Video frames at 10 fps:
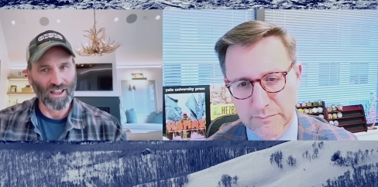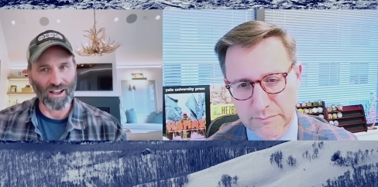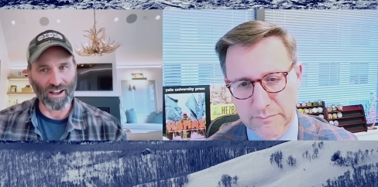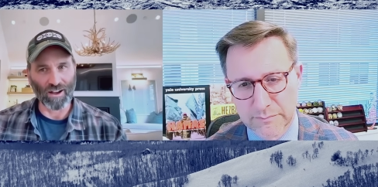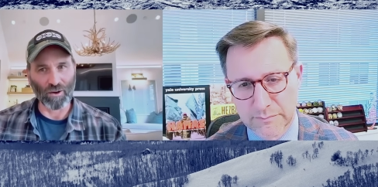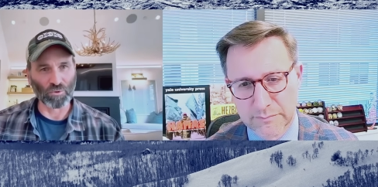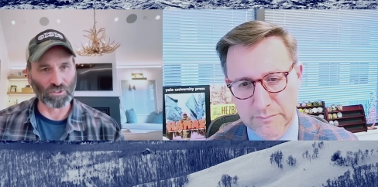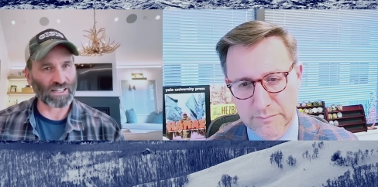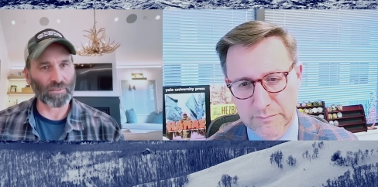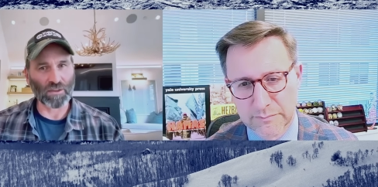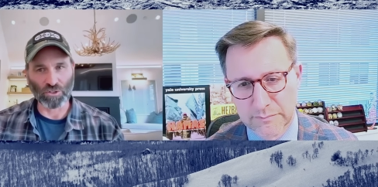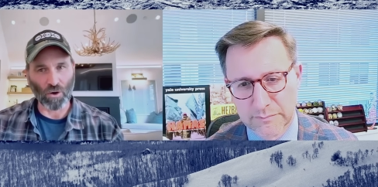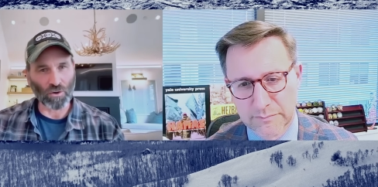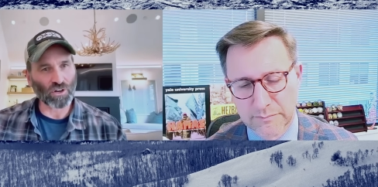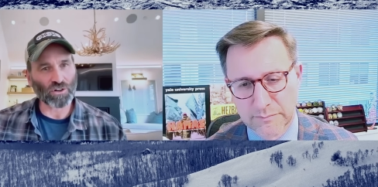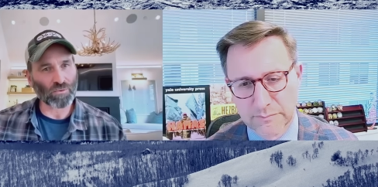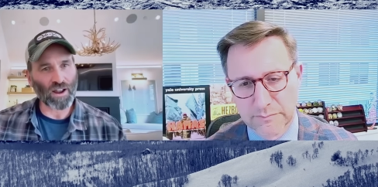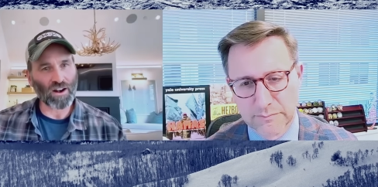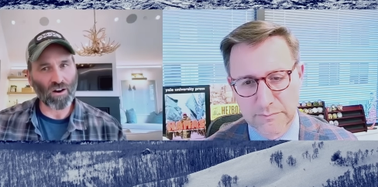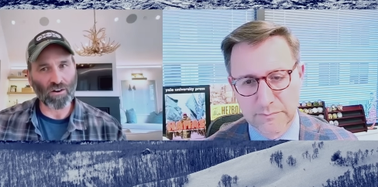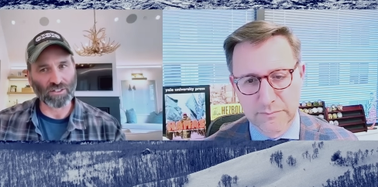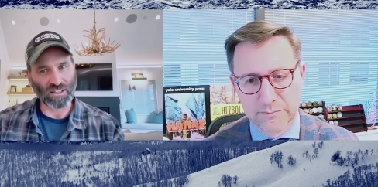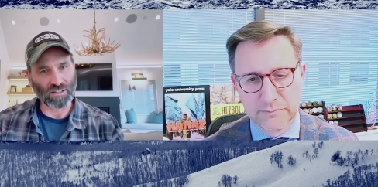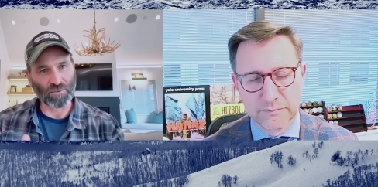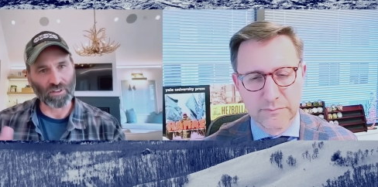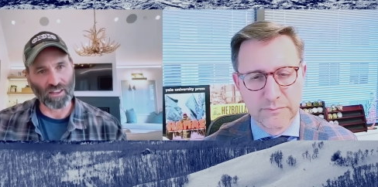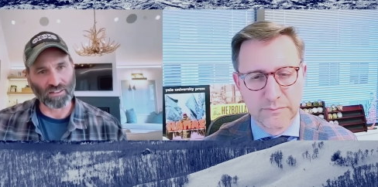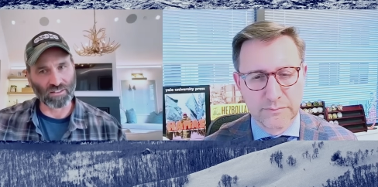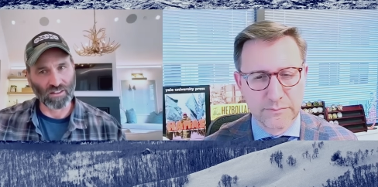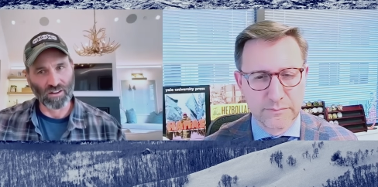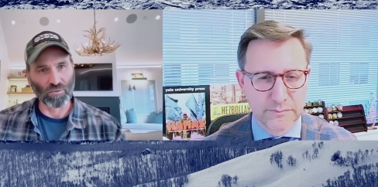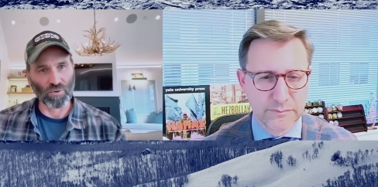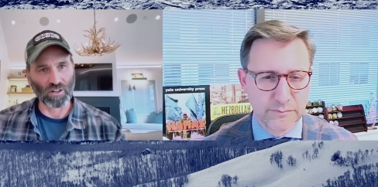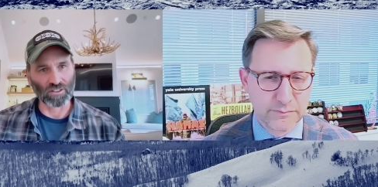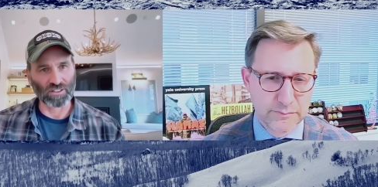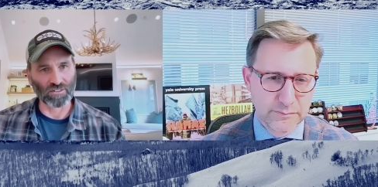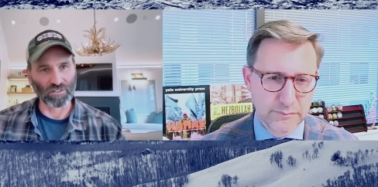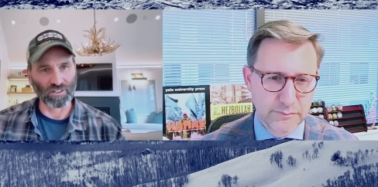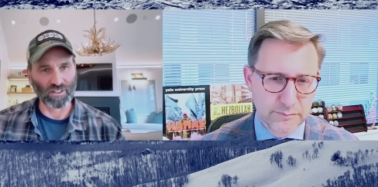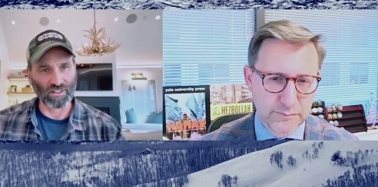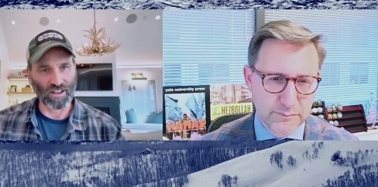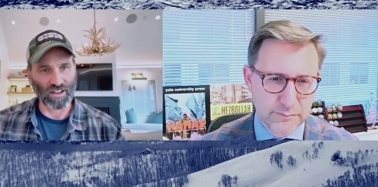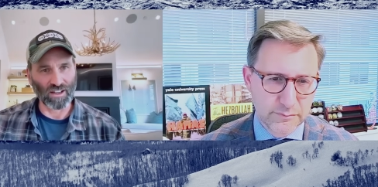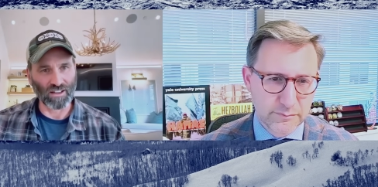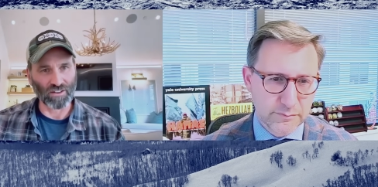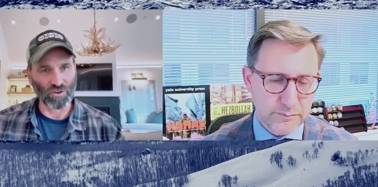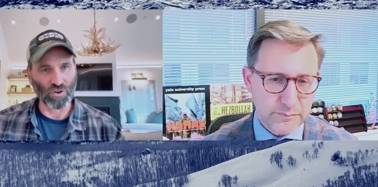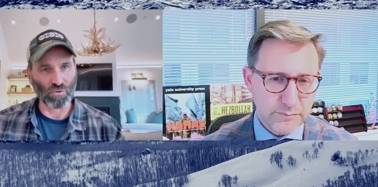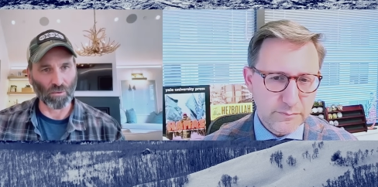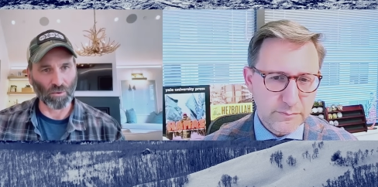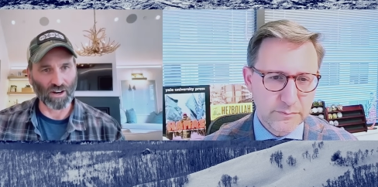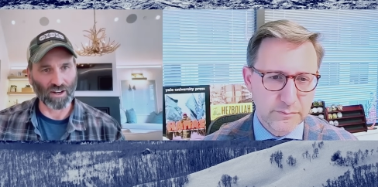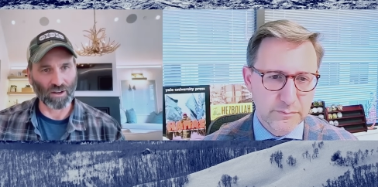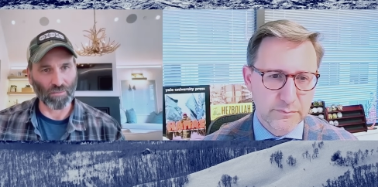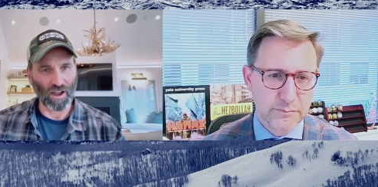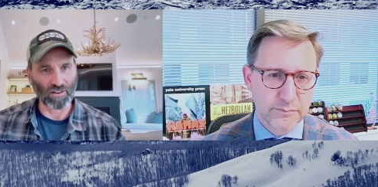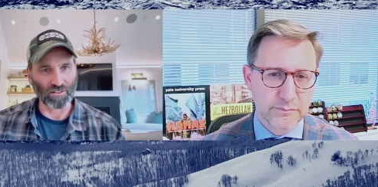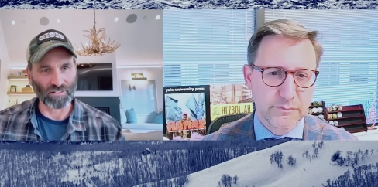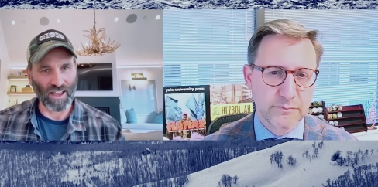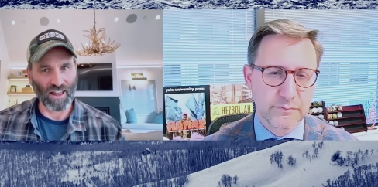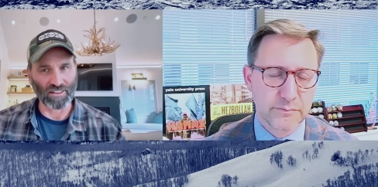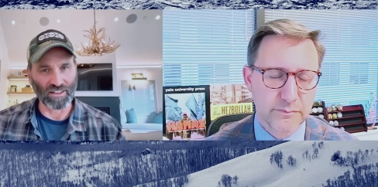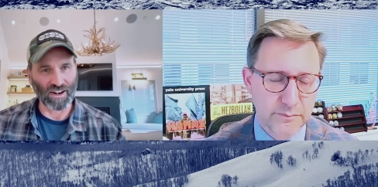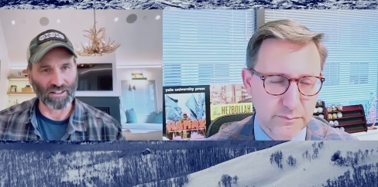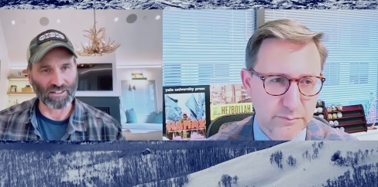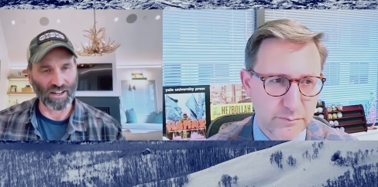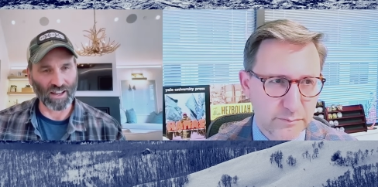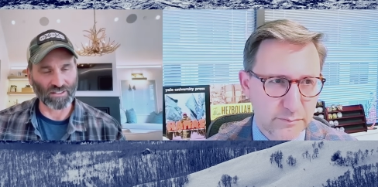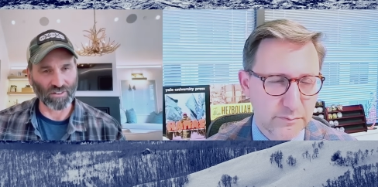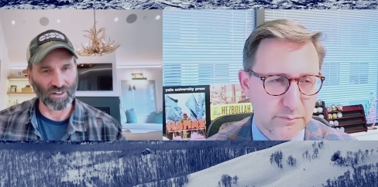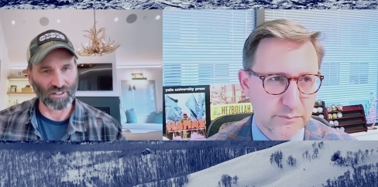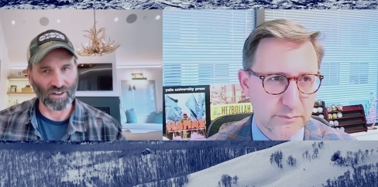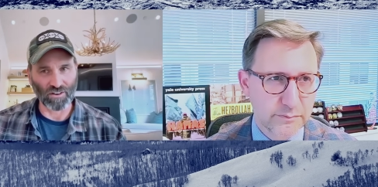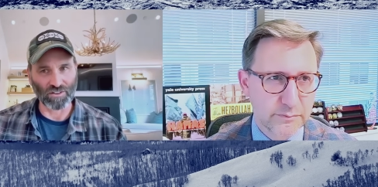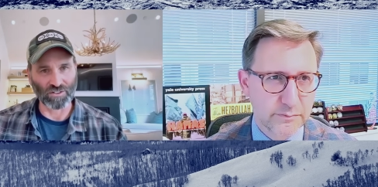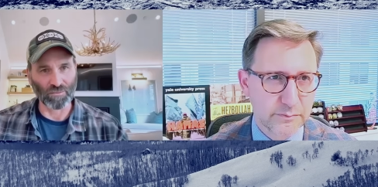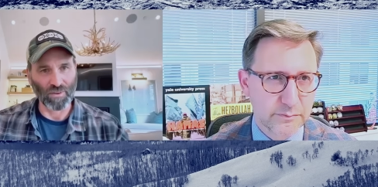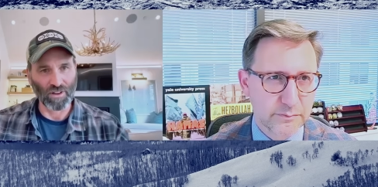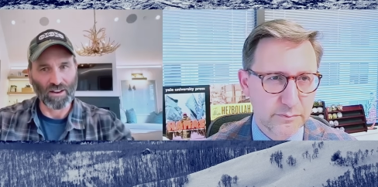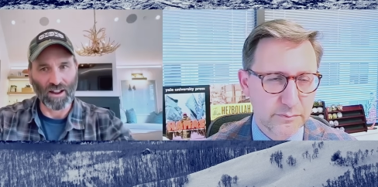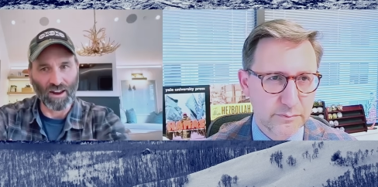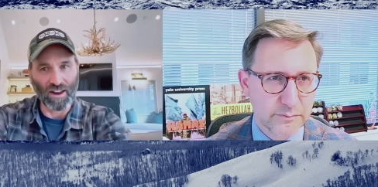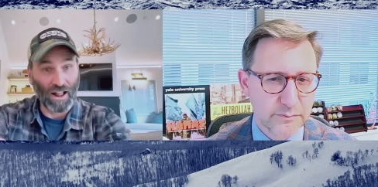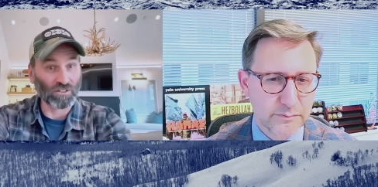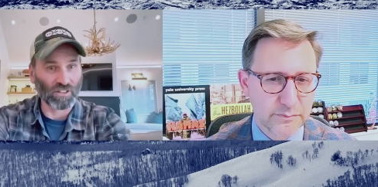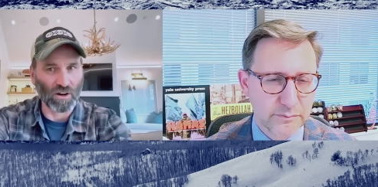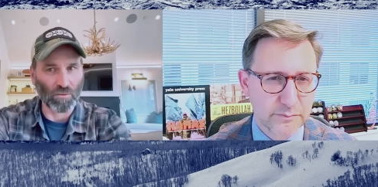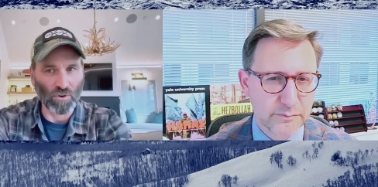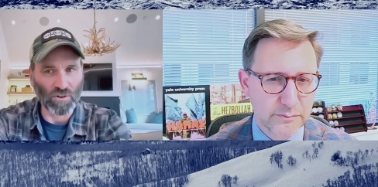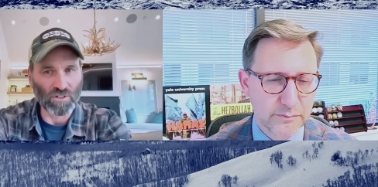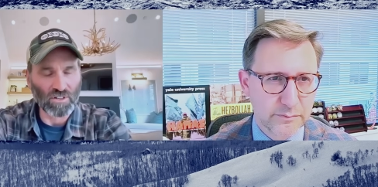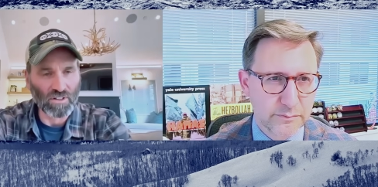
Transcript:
Speaker 1: uh, was that something that was always on your radar, or is that something that's relatively uh, new when we're talking about that in the United States funding terrorism uh, outside our borders?